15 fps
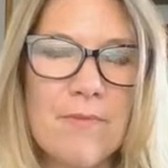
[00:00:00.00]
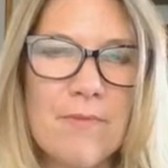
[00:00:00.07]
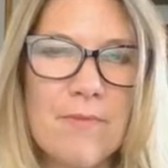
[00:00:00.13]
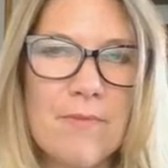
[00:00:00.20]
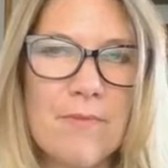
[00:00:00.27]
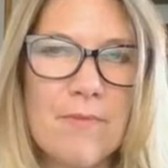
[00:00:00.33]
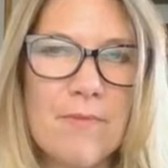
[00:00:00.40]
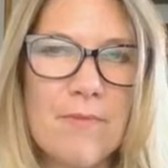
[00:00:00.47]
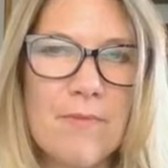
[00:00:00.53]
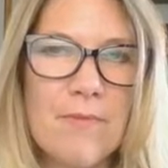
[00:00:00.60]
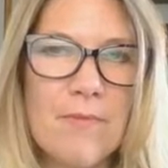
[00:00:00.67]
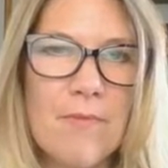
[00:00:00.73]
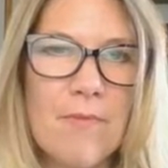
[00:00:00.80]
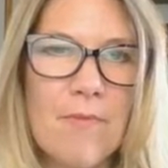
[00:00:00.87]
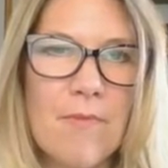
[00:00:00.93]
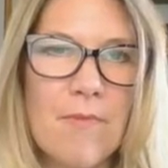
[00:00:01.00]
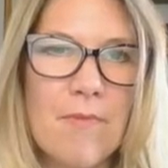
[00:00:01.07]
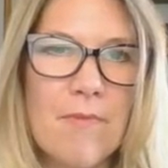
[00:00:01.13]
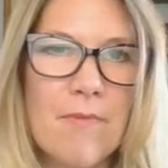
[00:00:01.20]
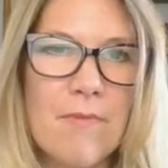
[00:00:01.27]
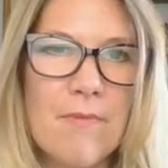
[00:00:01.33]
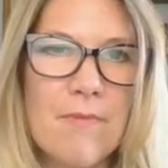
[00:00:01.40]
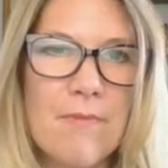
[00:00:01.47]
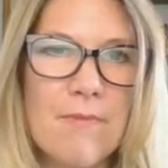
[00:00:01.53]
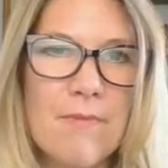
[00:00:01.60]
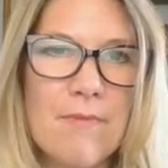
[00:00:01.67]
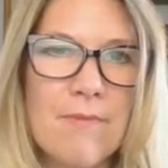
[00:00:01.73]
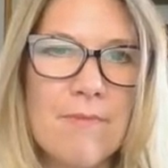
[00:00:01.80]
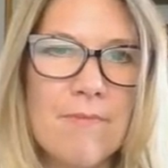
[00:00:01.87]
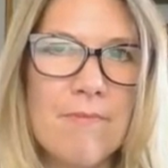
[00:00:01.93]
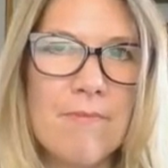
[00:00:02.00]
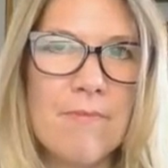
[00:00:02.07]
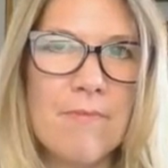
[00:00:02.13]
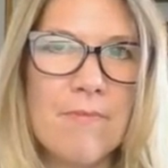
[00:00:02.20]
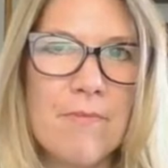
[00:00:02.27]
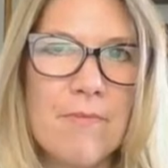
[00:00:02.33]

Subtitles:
(not speaking)